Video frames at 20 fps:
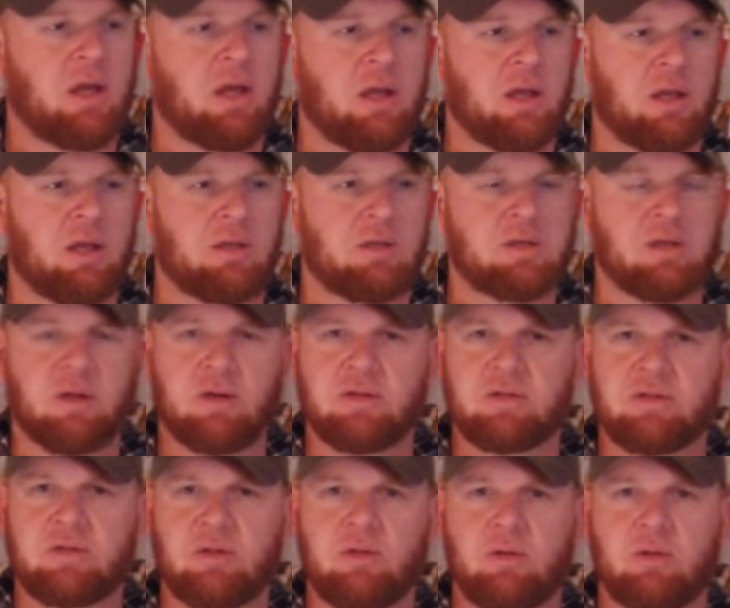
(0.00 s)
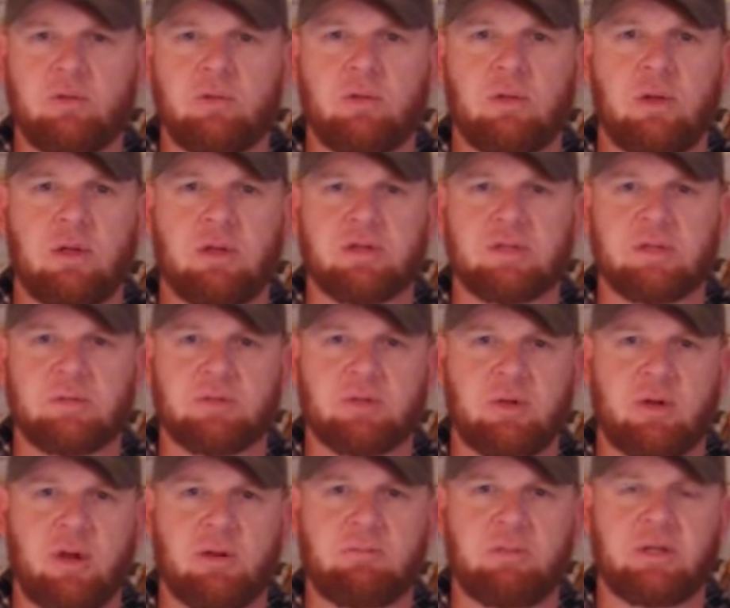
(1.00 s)
And also
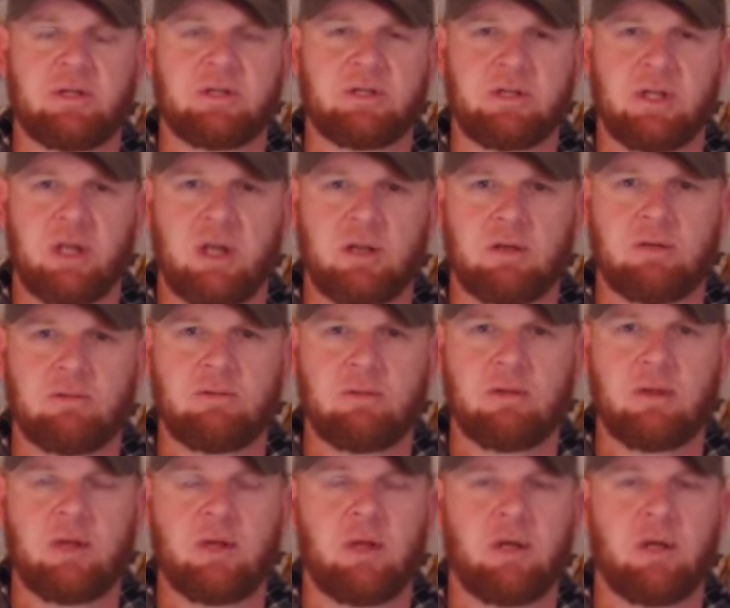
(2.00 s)
subscribe to the channel,